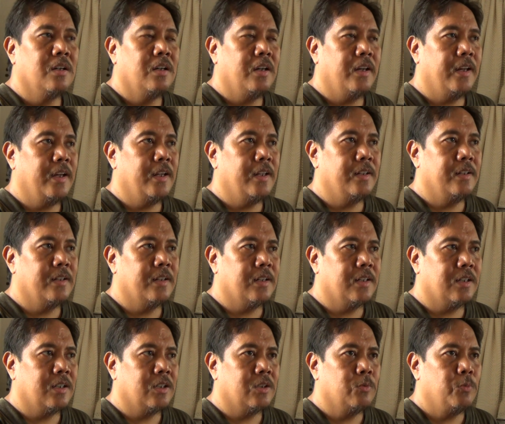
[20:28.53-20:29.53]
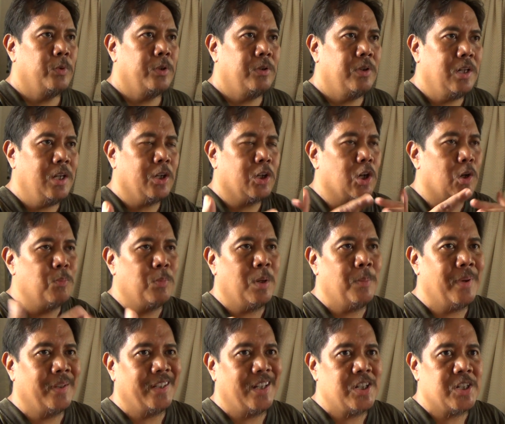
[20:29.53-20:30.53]
and we really
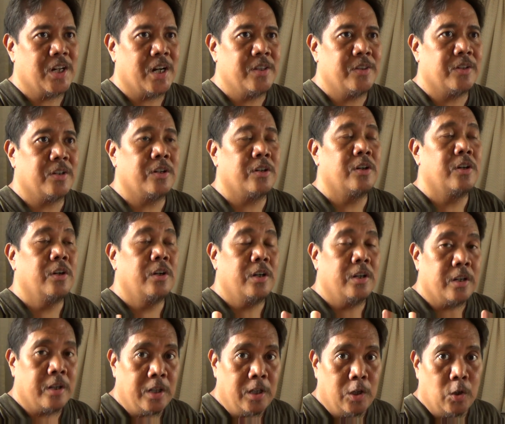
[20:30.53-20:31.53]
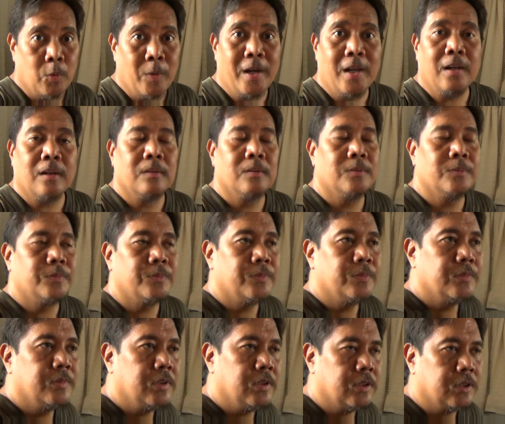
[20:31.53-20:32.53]
complement each other really well.
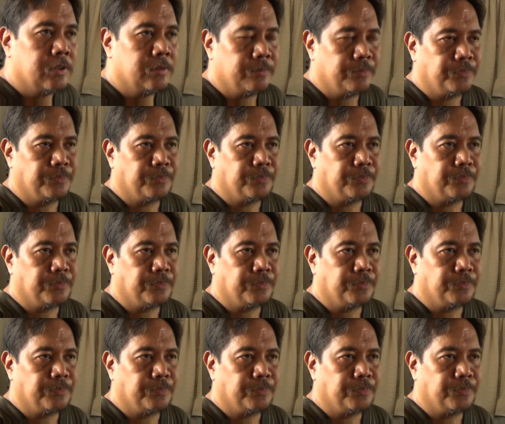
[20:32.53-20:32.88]
You know,